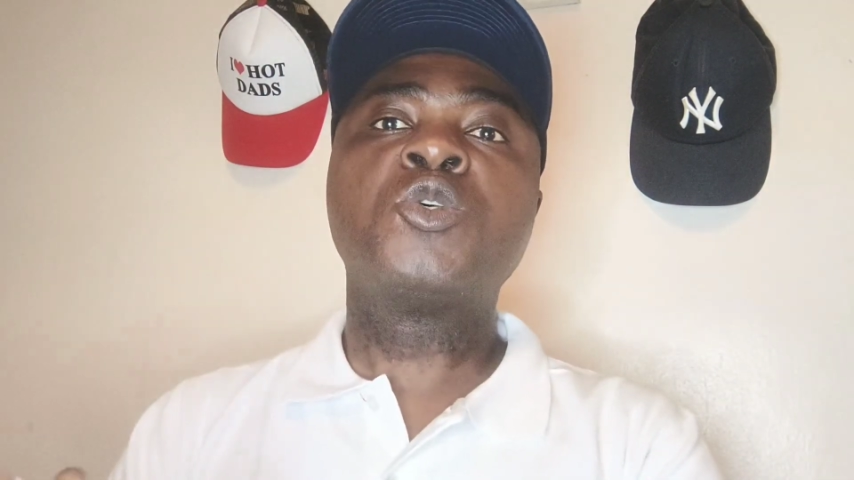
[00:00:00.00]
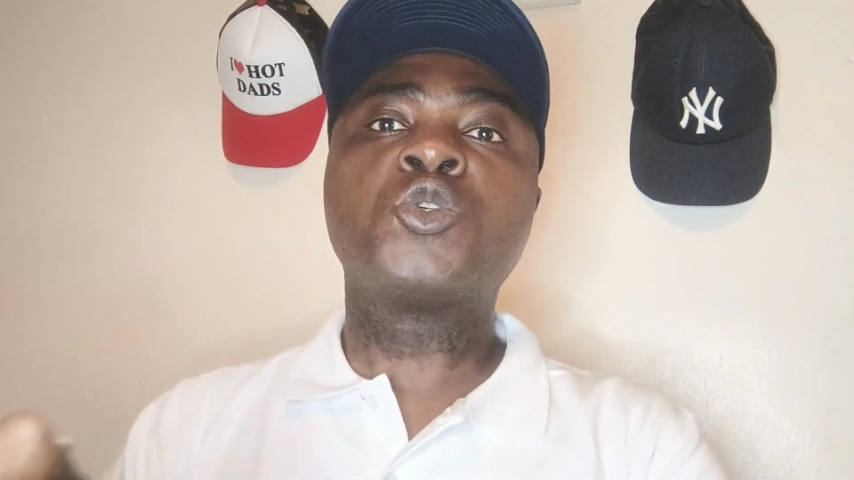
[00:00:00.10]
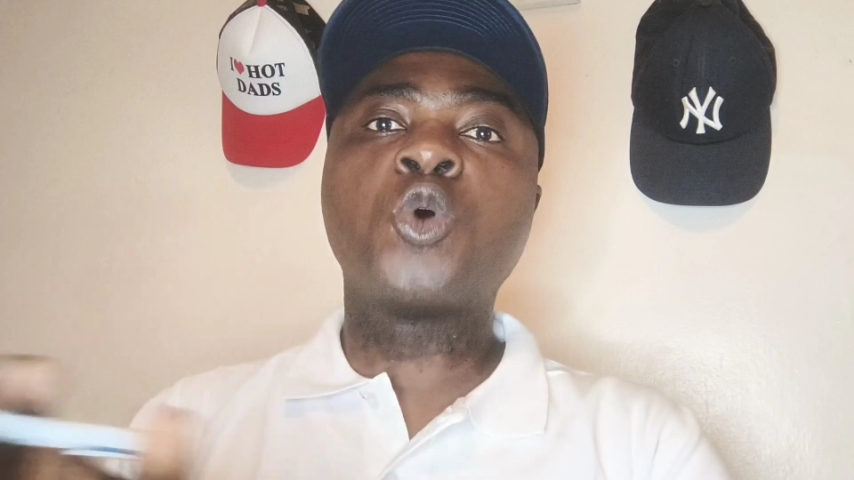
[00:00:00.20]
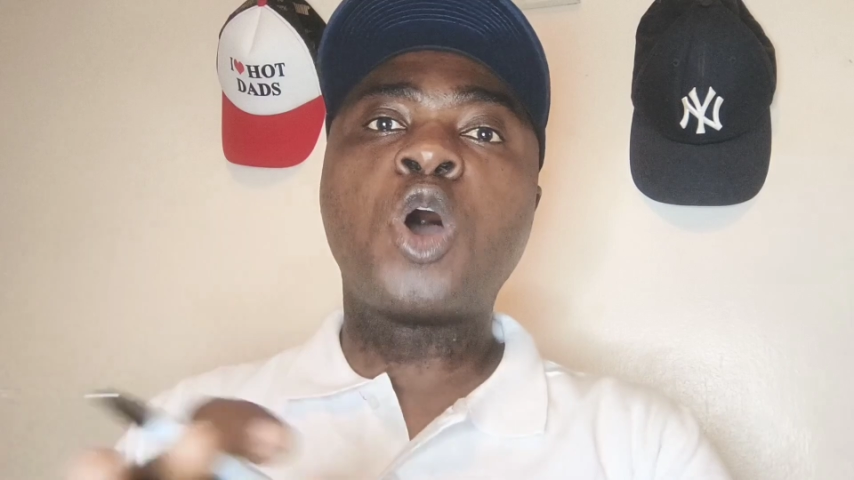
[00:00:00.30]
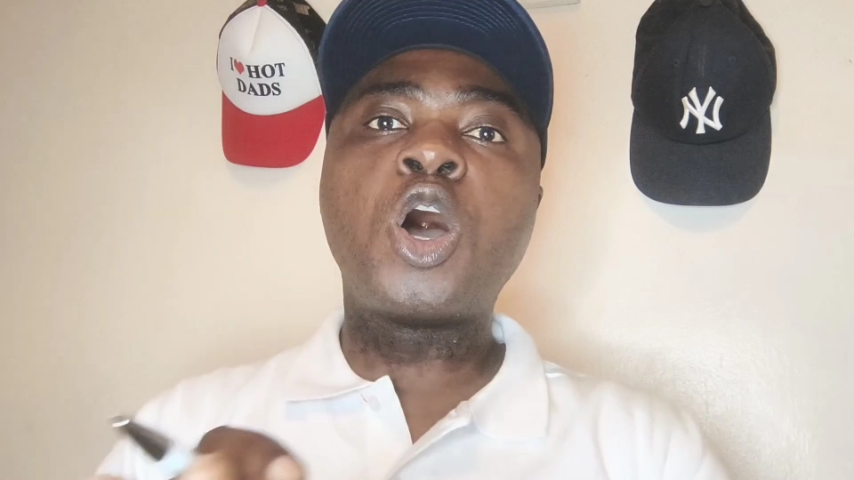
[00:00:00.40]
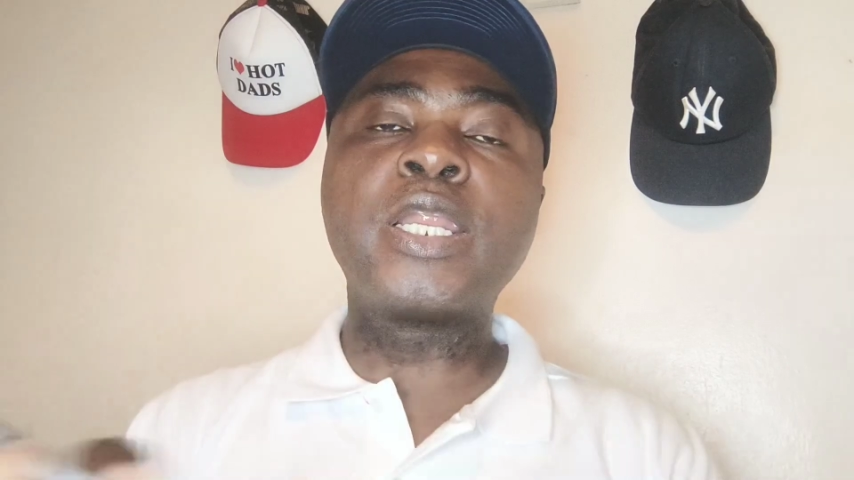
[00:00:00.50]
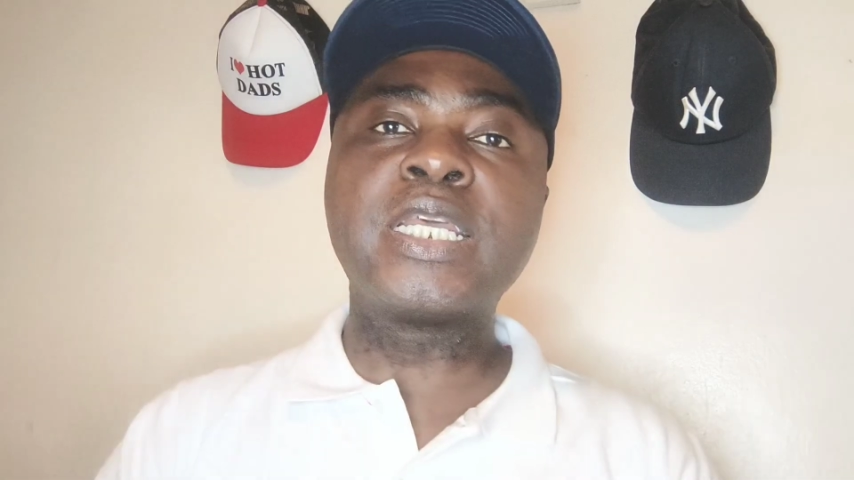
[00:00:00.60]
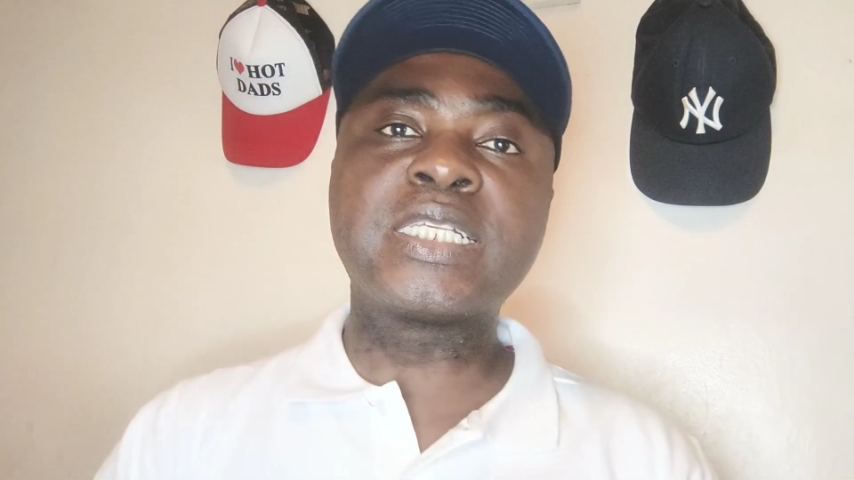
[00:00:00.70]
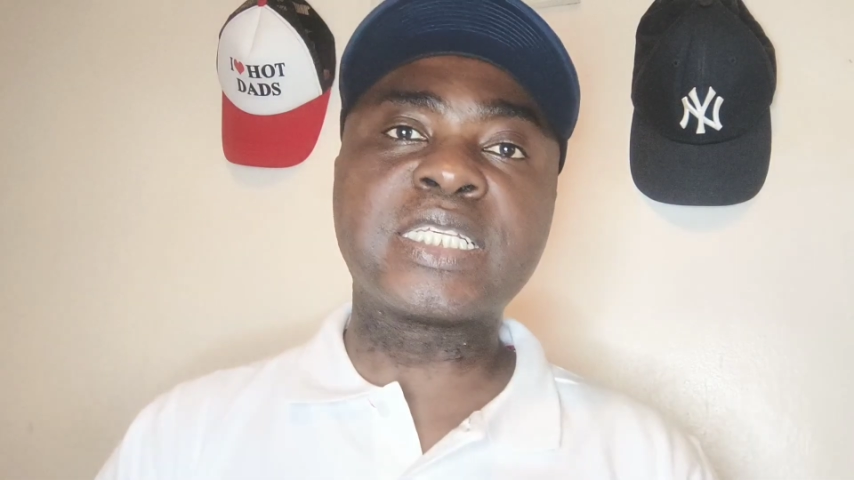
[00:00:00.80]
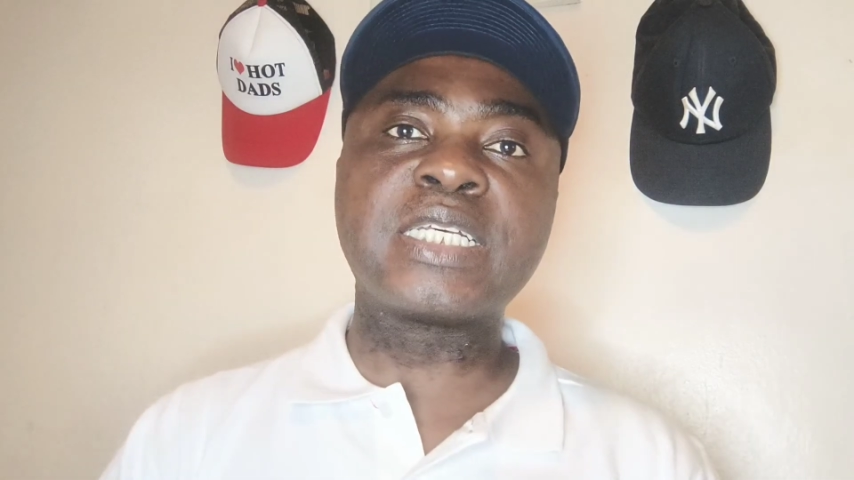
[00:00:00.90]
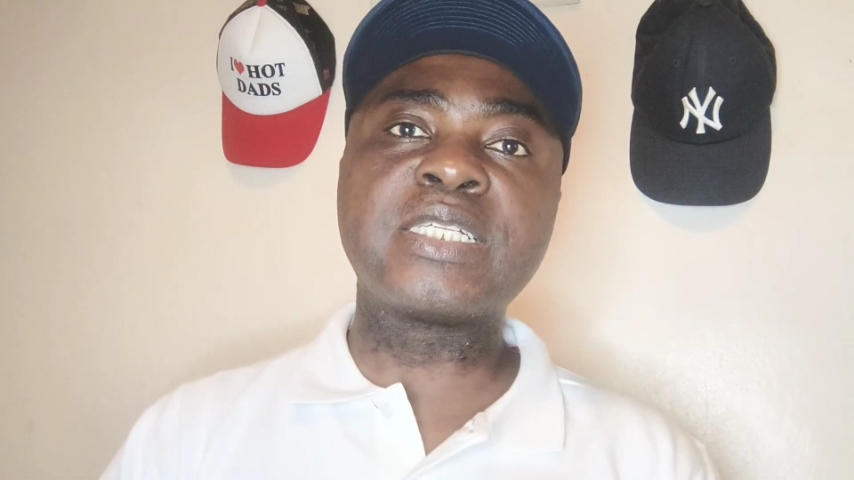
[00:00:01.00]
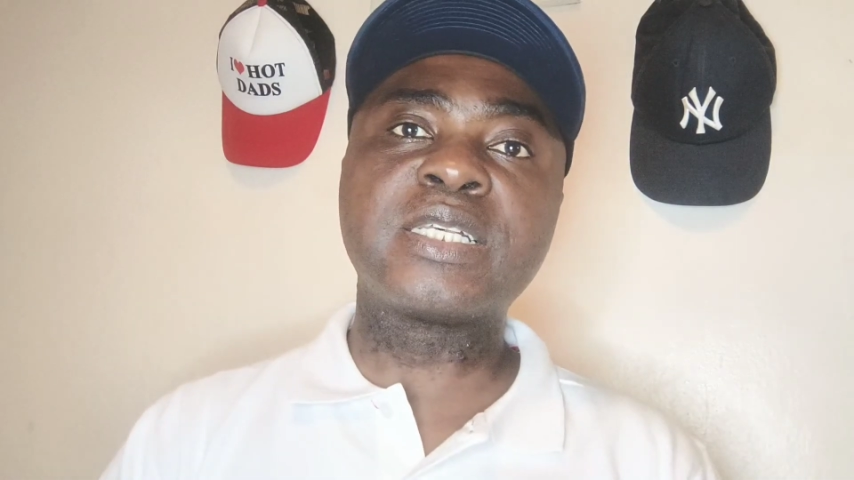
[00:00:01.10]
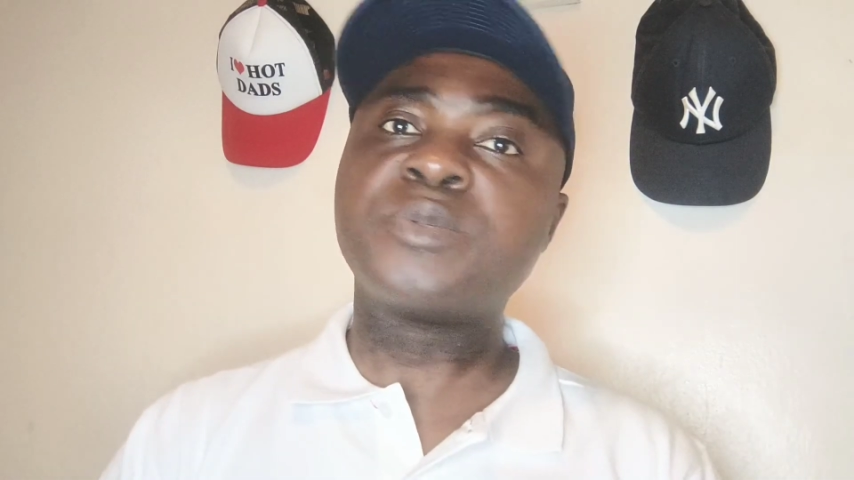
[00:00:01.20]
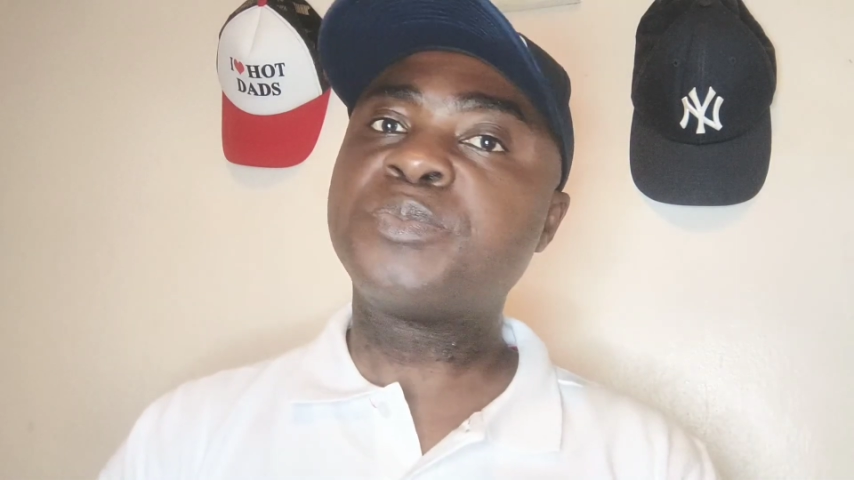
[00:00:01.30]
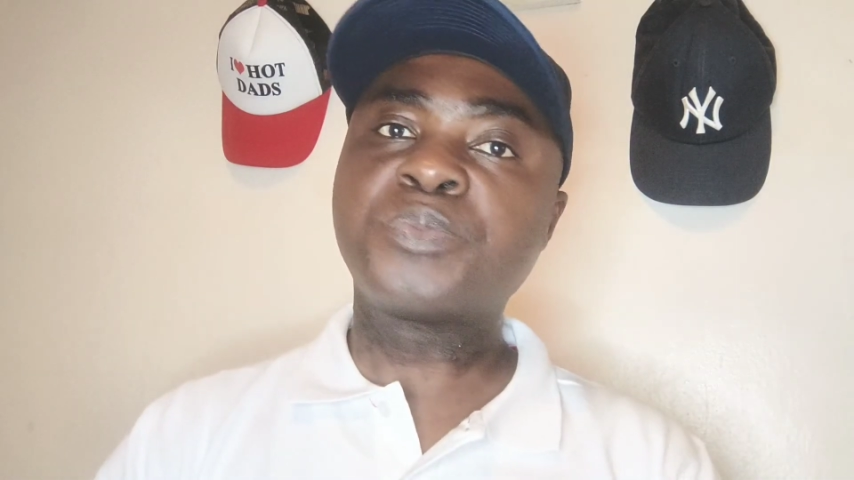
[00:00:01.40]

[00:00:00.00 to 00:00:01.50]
So all these things,